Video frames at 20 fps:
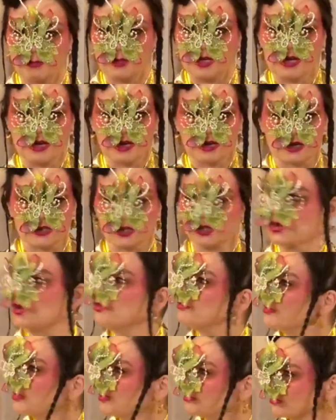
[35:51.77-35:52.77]
like a
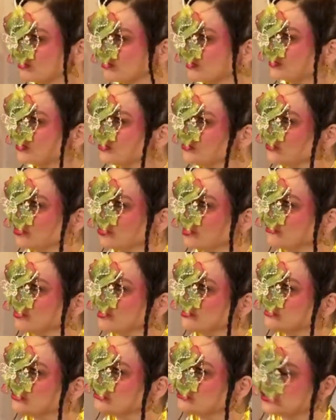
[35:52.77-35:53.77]
soap opera, you know, I
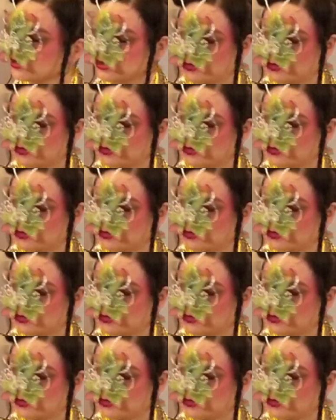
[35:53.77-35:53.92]
wanted it just to